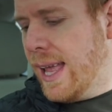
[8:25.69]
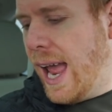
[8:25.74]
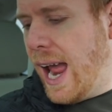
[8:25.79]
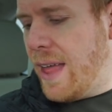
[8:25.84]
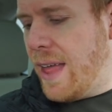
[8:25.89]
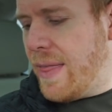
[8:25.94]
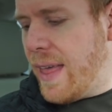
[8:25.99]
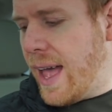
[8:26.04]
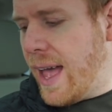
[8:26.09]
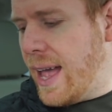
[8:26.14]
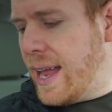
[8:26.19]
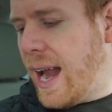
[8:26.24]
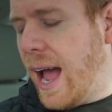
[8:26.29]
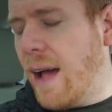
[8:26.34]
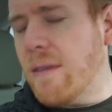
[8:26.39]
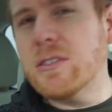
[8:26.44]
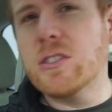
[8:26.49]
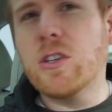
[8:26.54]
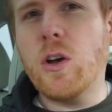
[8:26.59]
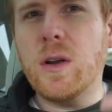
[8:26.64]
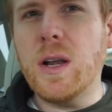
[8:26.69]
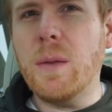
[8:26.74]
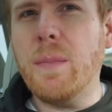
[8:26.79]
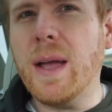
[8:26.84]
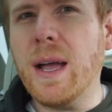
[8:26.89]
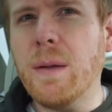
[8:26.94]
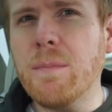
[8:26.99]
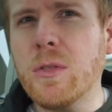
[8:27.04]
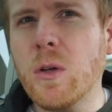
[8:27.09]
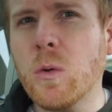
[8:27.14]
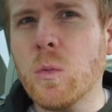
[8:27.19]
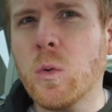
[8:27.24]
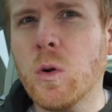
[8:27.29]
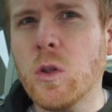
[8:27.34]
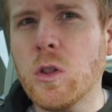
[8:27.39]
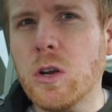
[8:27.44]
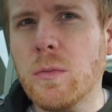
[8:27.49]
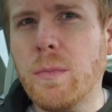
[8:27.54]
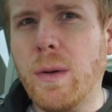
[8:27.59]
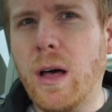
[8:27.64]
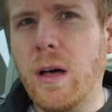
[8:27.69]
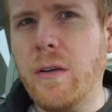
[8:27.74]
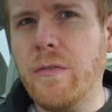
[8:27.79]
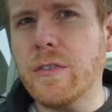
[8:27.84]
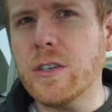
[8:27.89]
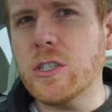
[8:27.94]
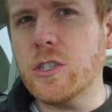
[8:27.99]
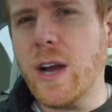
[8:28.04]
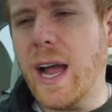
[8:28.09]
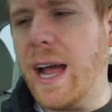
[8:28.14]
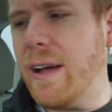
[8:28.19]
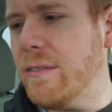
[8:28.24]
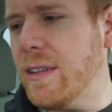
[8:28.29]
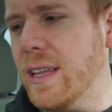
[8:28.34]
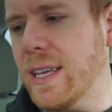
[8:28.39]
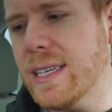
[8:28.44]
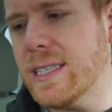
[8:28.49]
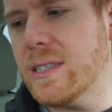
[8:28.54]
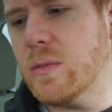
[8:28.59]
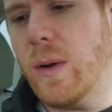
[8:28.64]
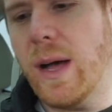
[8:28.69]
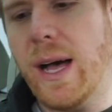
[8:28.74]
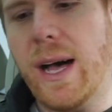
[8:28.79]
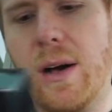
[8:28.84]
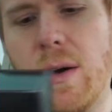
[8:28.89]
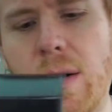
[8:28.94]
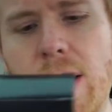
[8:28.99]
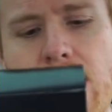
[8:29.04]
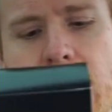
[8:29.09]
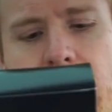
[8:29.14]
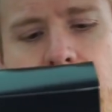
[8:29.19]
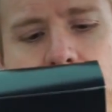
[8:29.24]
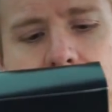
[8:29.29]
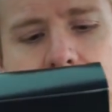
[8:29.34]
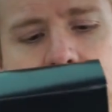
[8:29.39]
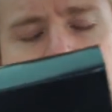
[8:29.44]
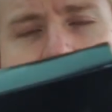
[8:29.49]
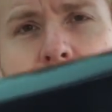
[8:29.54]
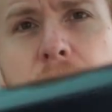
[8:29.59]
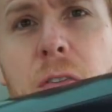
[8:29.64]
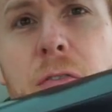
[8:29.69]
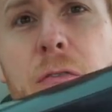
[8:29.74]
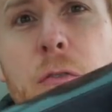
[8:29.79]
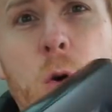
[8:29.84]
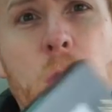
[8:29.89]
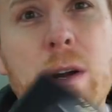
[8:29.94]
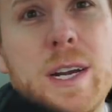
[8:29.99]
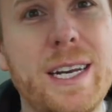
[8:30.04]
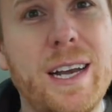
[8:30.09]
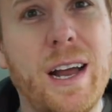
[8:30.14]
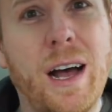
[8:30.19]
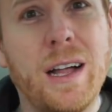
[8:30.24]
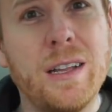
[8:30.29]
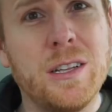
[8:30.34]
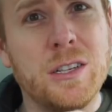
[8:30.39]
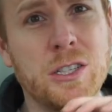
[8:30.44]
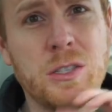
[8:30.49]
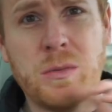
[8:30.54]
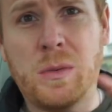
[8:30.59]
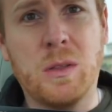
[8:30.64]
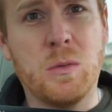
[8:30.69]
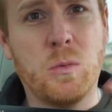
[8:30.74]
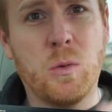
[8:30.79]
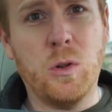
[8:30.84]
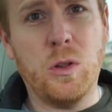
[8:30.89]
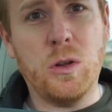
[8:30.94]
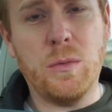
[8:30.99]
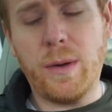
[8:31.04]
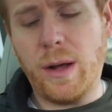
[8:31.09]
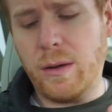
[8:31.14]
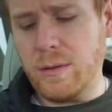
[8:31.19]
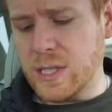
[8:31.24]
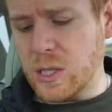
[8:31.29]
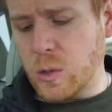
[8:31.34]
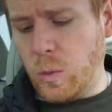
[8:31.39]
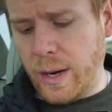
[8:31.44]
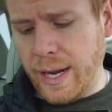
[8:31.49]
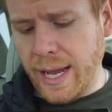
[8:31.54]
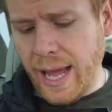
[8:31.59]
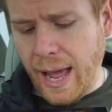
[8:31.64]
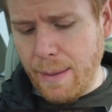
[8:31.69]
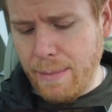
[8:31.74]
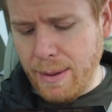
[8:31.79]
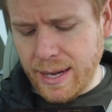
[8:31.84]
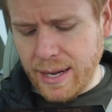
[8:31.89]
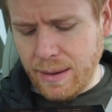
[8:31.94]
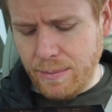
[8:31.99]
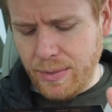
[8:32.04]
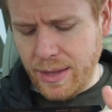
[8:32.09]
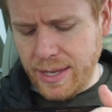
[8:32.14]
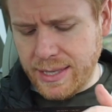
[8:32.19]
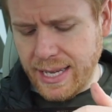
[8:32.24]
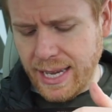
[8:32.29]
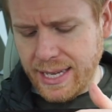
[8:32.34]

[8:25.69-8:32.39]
And then I was going to pick up the rollerball for traveling as well. And for $40, when the rollerball was 20 I picked up this.